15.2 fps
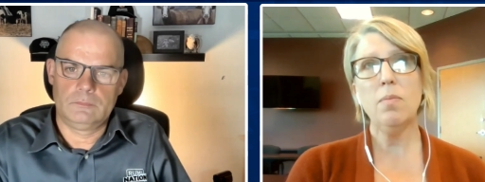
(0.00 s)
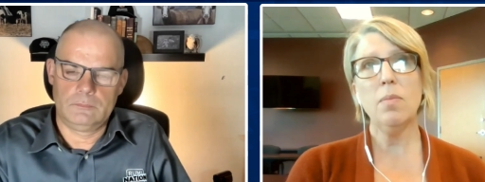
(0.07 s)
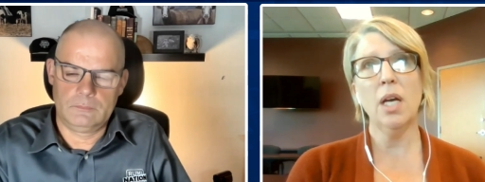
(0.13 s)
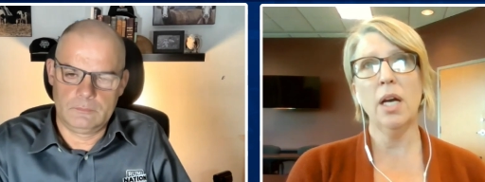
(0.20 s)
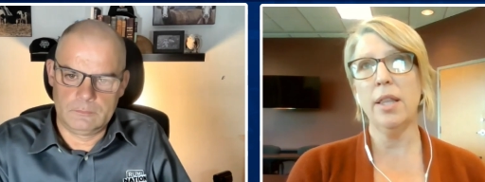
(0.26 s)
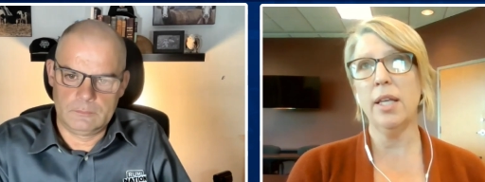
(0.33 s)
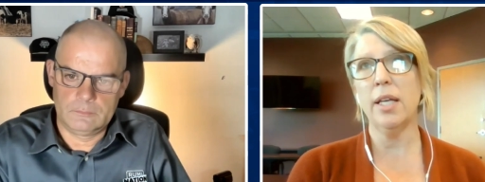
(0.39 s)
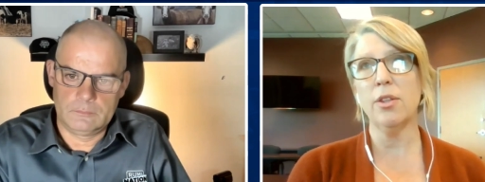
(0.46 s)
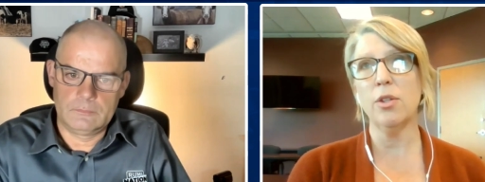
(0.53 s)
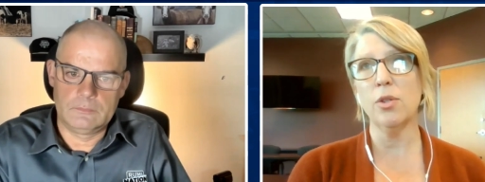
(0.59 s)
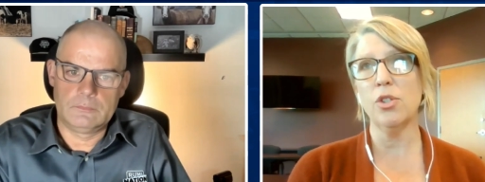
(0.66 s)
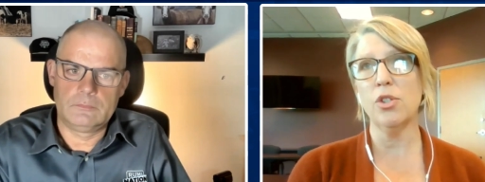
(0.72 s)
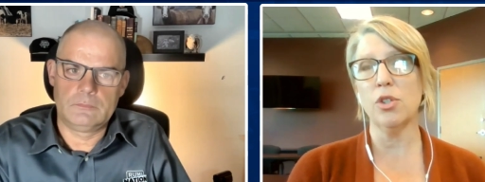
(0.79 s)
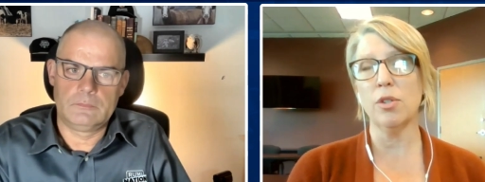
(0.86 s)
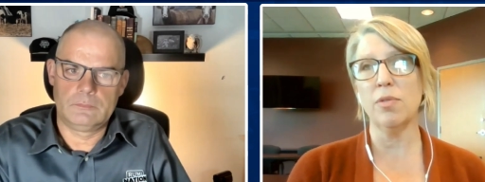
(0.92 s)
Speaker 1: I think
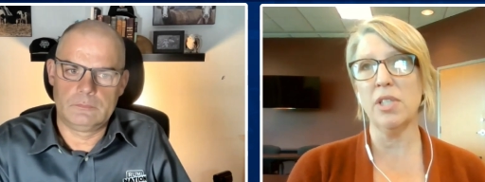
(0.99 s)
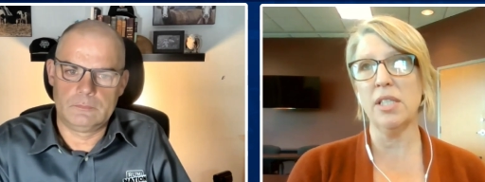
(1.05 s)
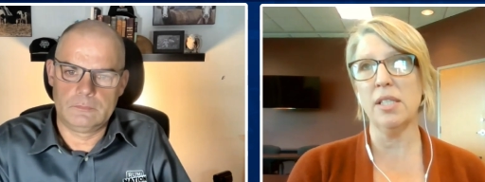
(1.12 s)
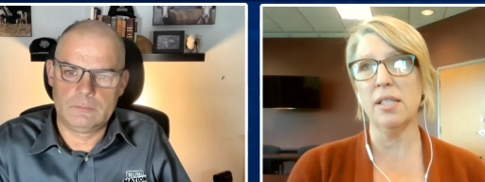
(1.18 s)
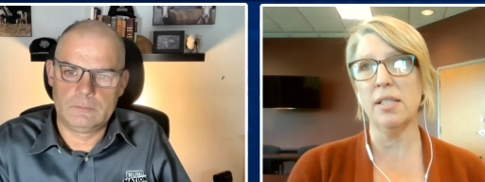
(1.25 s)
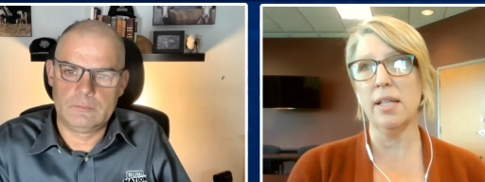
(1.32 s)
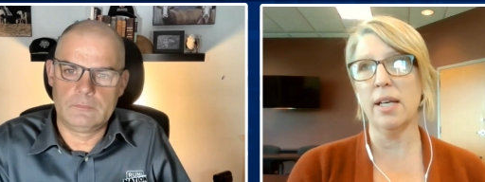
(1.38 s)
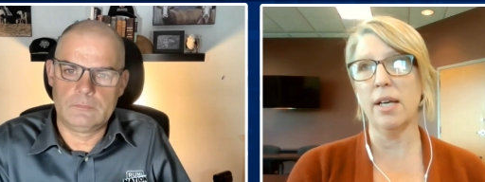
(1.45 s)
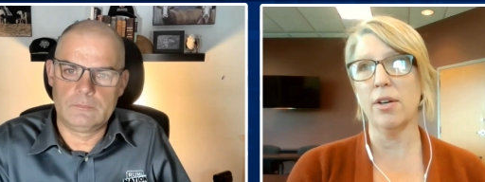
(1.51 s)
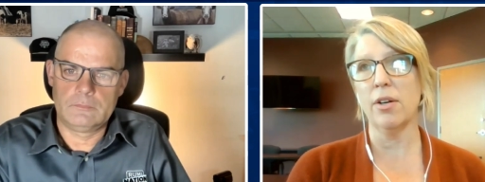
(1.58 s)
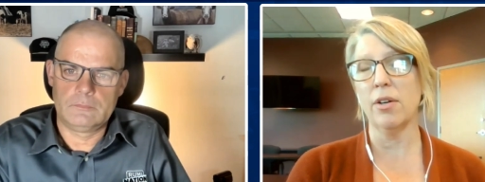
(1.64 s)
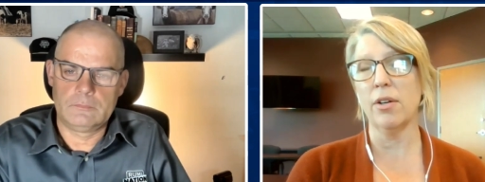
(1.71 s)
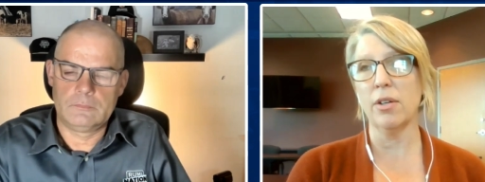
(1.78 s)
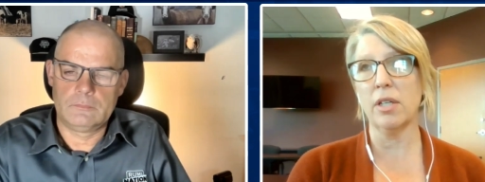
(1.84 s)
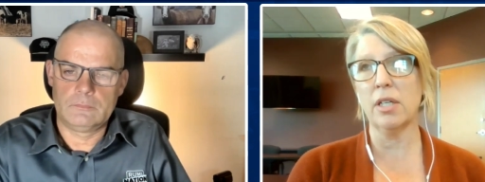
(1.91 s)
those services that
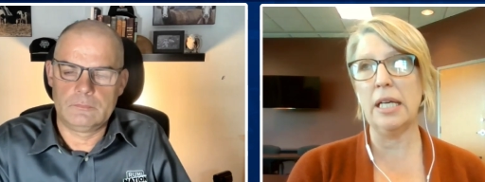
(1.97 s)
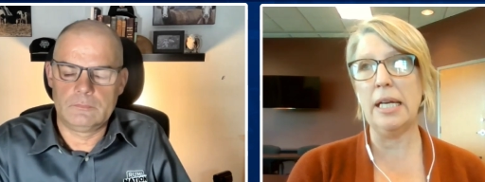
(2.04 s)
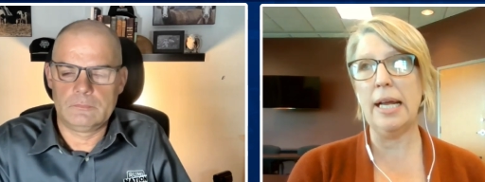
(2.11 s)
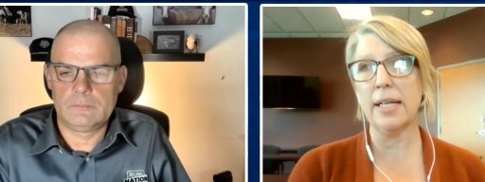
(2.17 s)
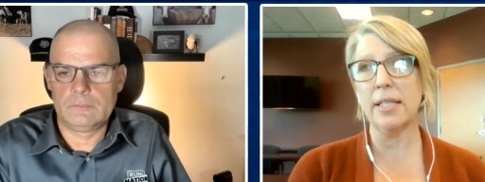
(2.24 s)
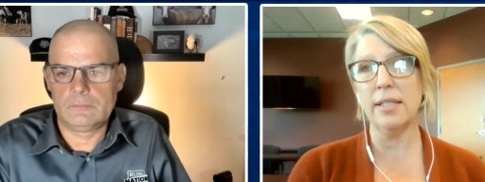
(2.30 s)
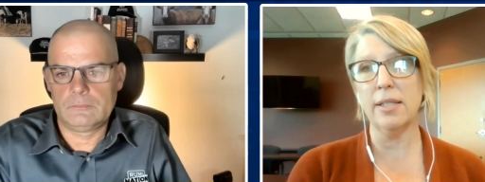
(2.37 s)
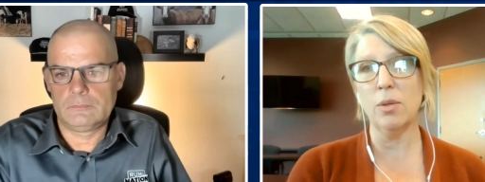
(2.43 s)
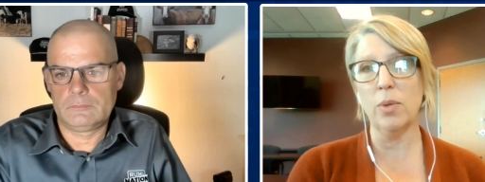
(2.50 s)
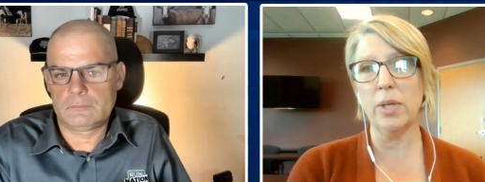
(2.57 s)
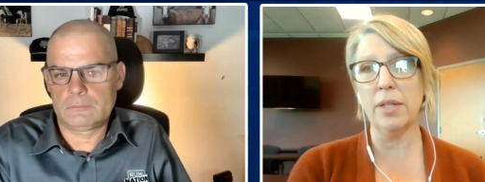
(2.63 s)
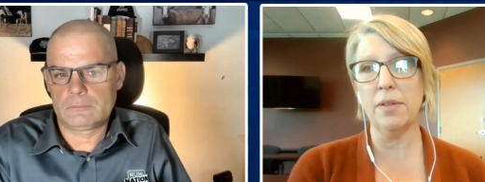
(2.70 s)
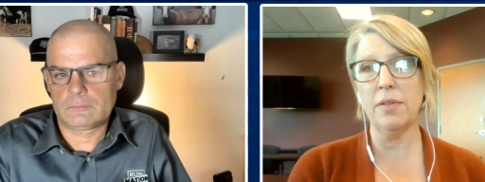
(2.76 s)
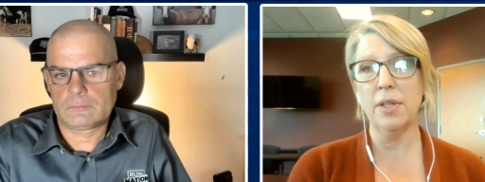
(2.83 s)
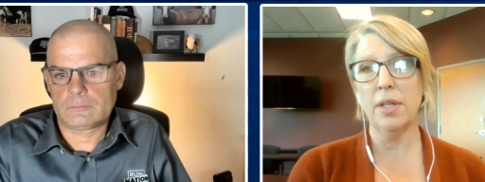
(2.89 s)
are connected
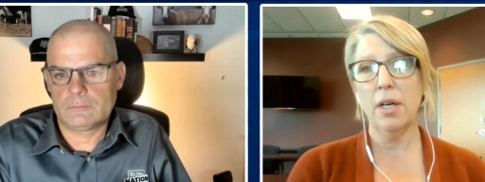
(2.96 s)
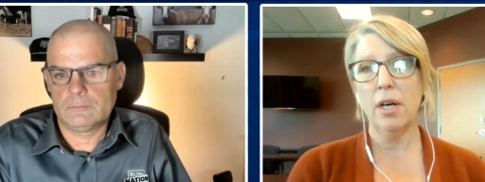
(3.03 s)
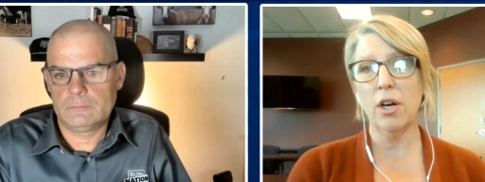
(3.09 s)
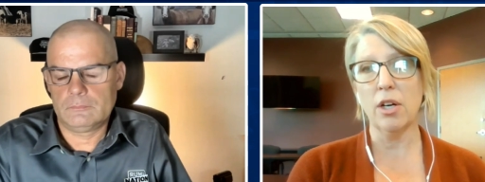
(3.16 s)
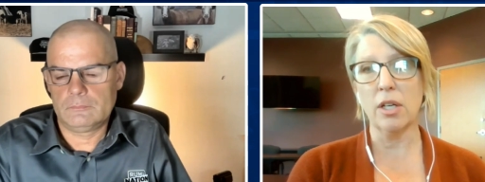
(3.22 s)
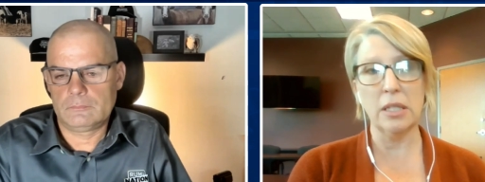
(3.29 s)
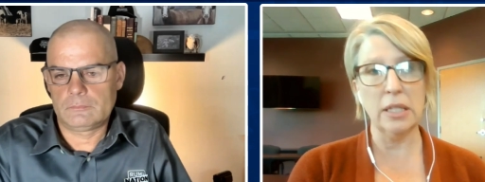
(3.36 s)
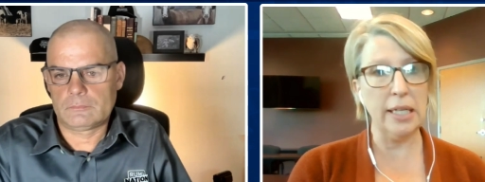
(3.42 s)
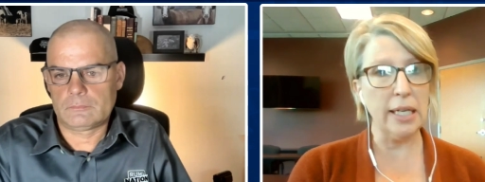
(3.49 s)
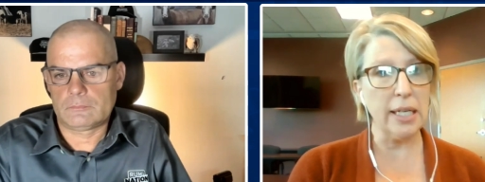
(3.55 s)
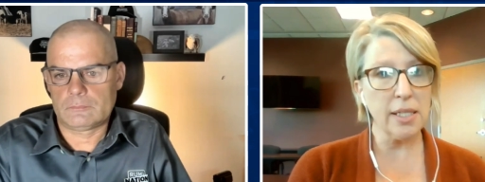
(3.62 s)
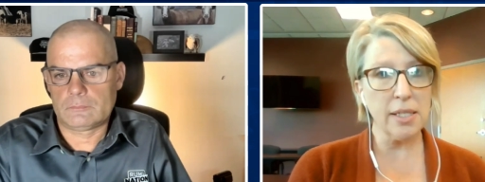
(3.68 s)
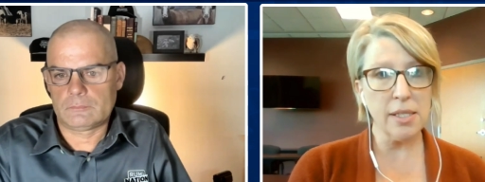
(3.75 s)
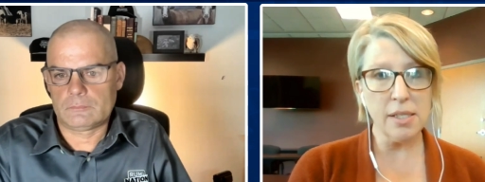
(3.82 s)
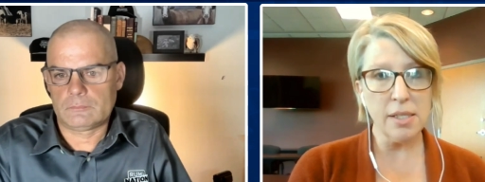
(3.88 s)
with our
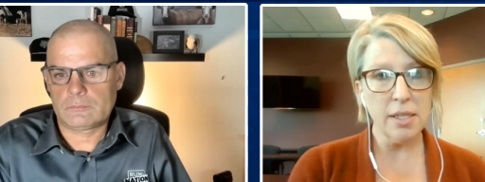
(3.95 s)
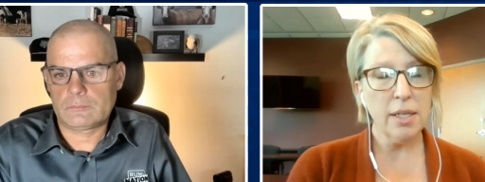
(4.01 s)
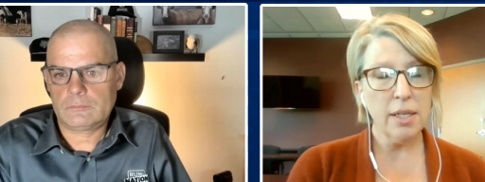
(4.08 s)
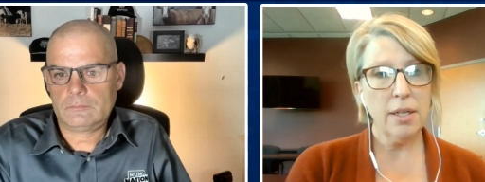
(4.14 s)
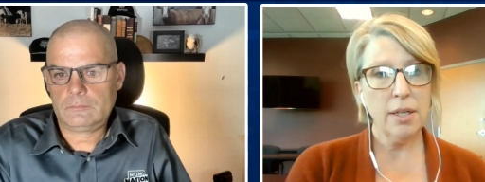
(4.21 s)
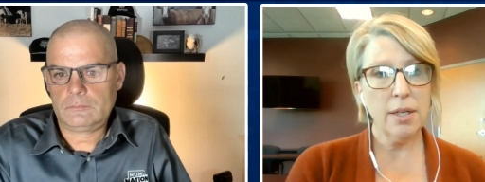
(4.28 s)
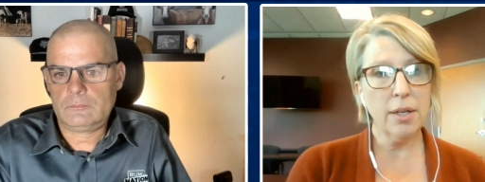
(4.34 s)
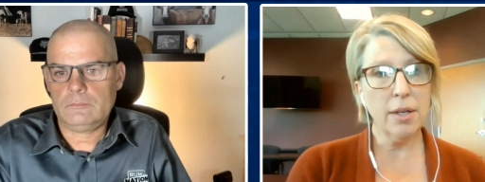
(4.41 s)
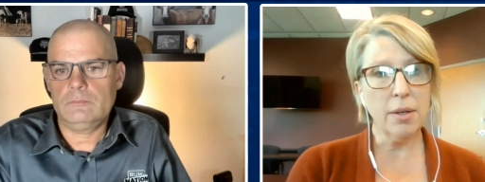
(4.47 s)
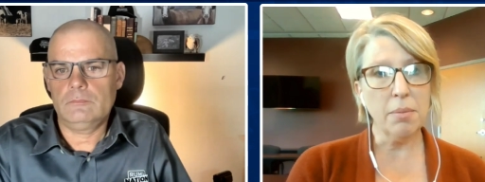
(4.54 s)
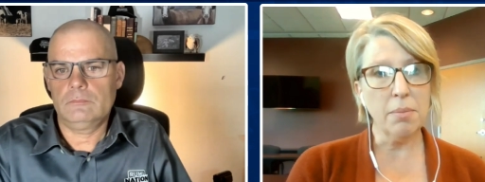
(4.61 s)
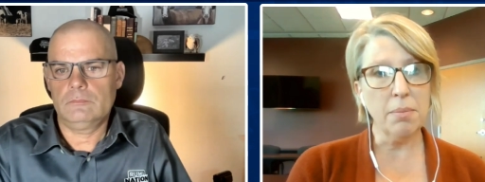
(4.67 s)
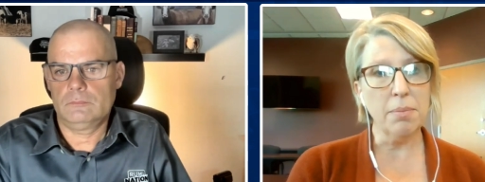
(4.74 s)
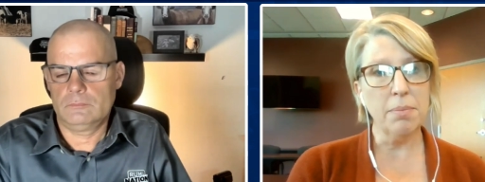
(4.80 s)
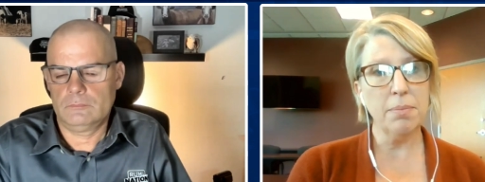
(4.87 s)
clinics
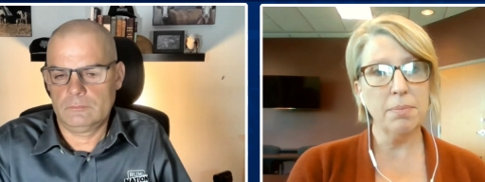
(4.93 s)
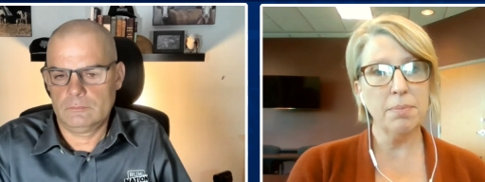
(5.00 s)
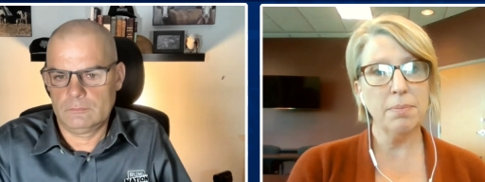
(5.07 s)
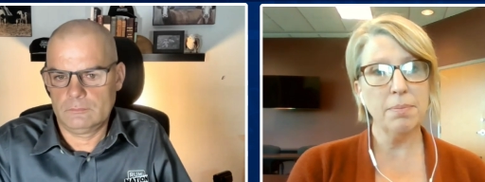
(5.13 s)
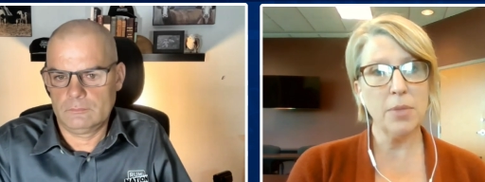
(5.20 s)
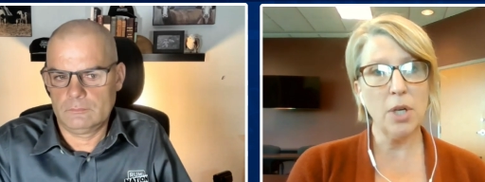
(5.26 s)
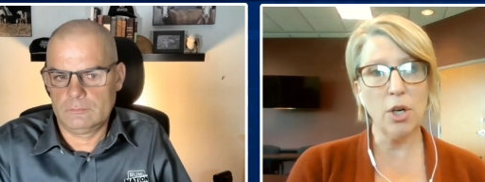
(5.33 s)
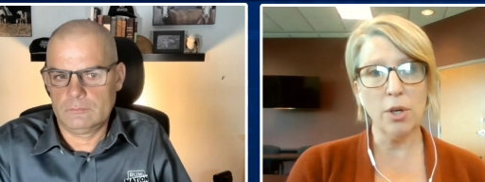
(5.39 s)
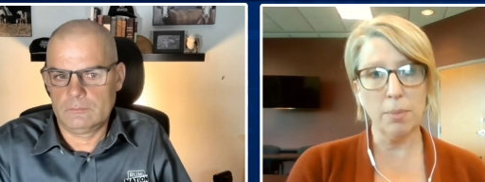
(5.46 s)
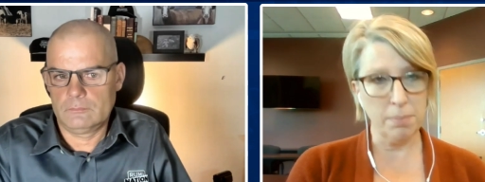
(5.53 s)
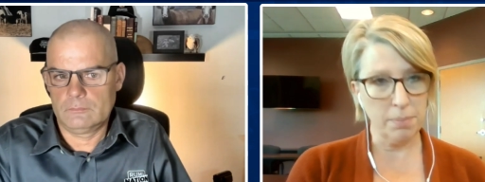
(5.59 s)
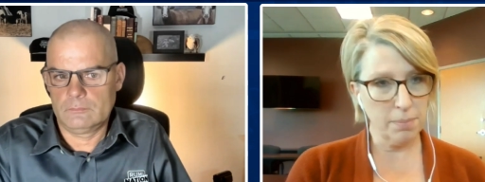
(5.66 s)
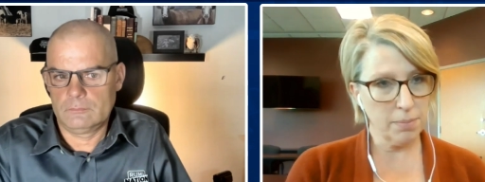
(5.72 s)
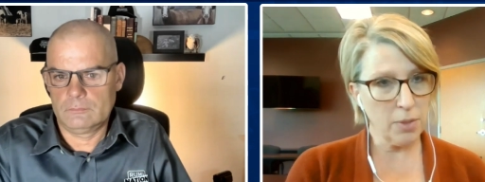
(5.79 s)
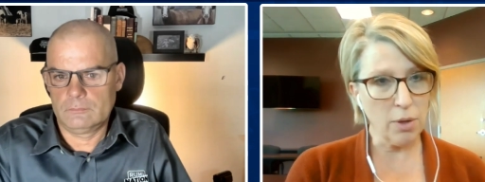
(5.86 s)
um, are,
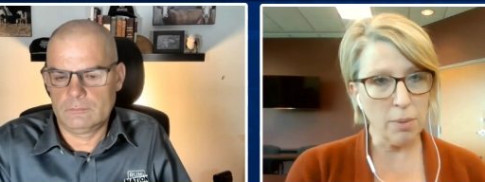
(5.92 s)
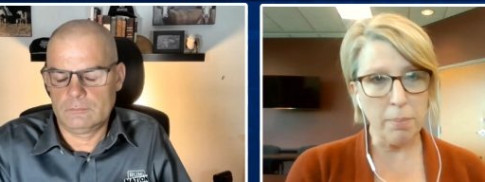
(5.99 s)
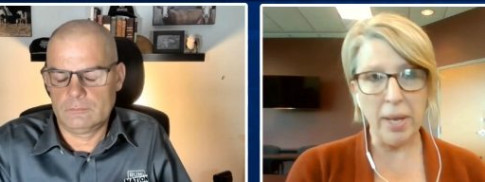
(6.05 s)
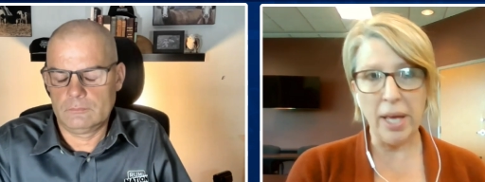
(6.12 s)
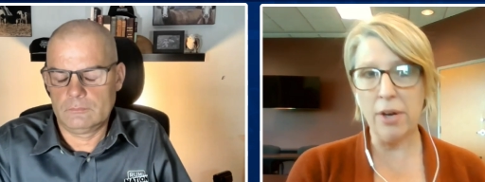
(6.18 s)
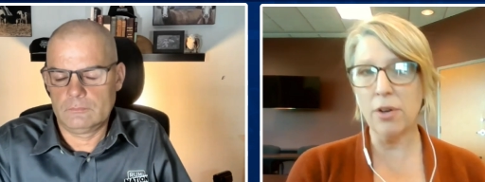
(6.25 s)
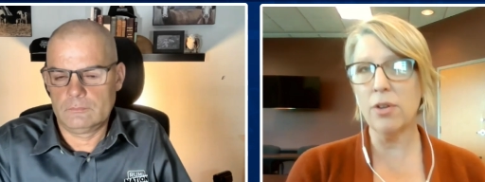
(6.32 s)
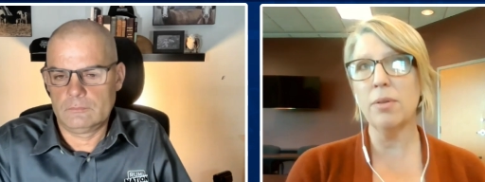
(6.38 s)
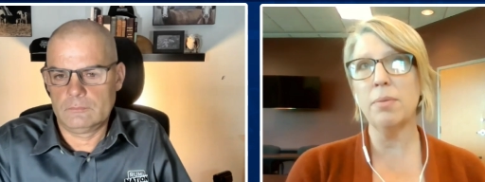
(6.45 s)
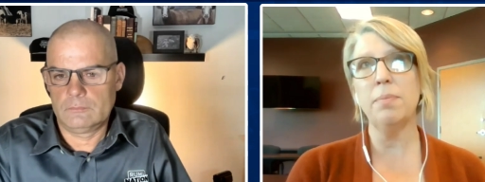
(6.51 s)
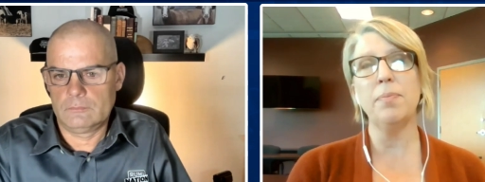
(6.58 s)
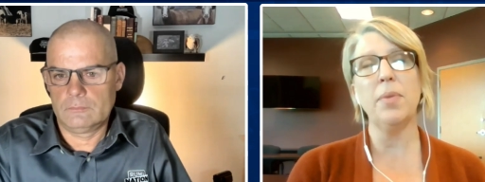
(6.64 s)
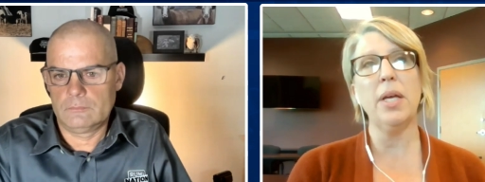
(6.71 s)
are better.